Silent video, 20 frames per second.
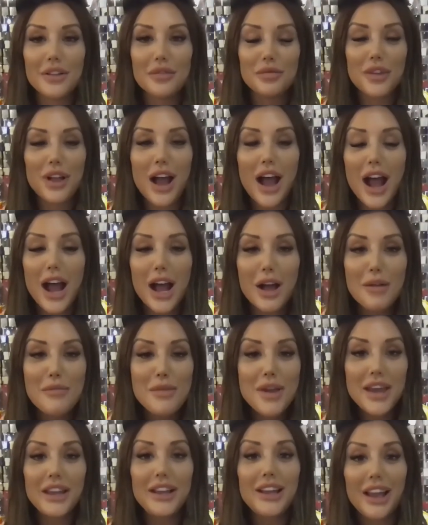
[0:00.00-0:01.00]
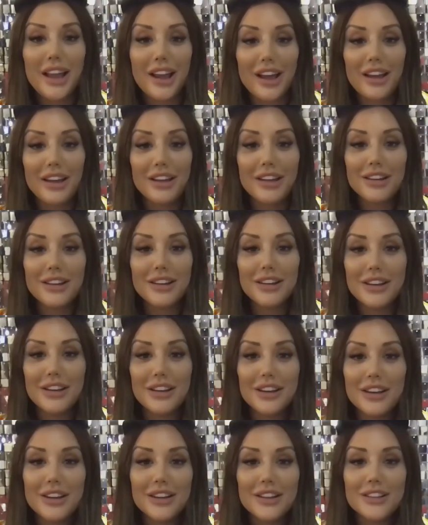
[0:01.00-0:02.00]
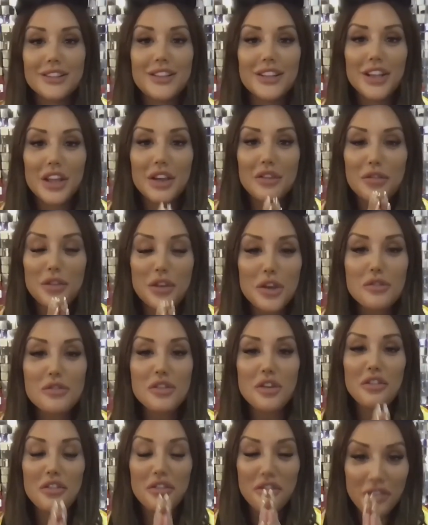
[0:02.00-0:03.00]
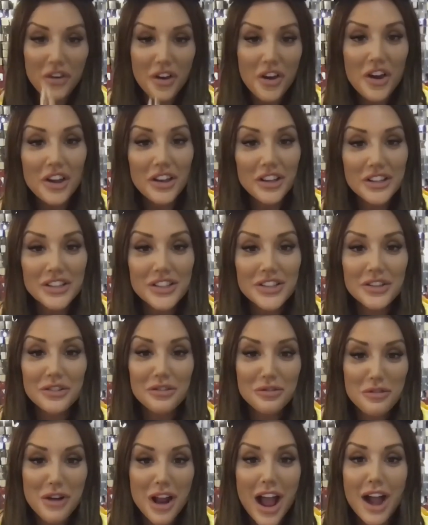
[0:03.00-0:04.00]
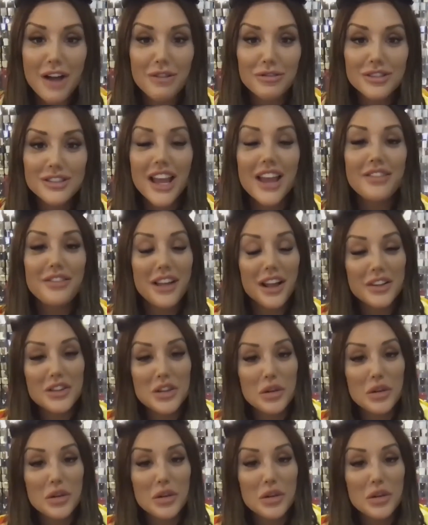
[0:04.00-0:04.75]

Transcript: I'm here to give you the first round, and that's a